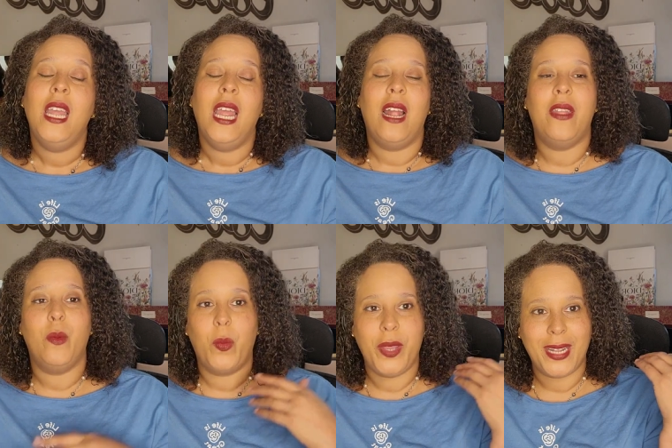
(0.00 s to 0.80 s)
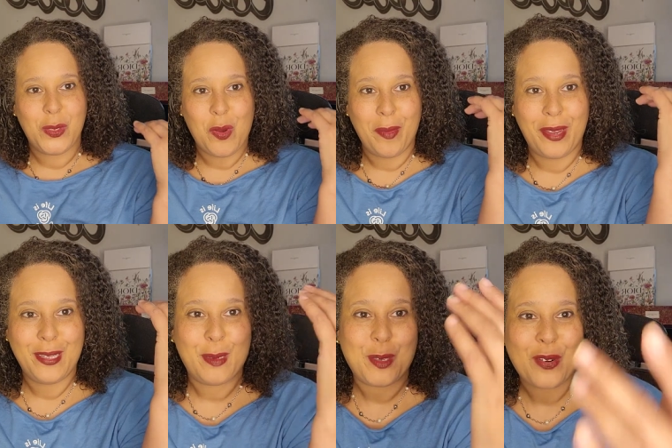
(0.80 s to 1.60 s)
and then when we get to a million
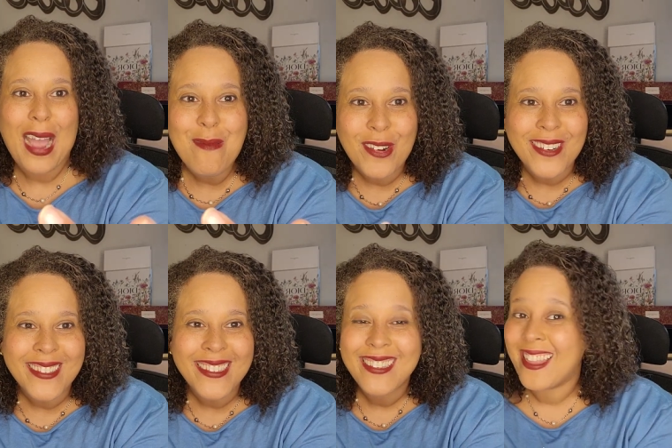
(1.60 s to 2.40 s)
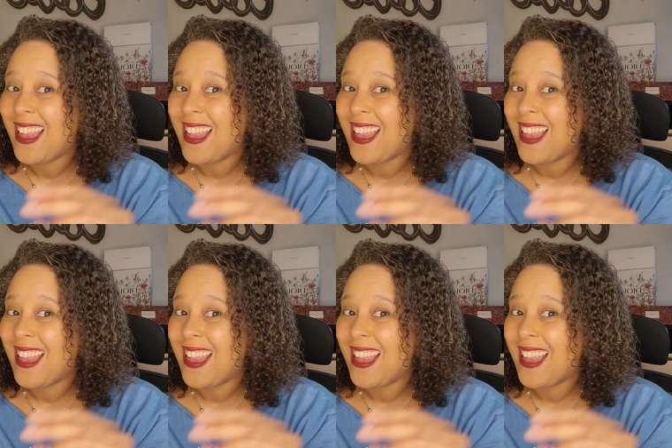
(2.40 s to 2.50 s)
subscribers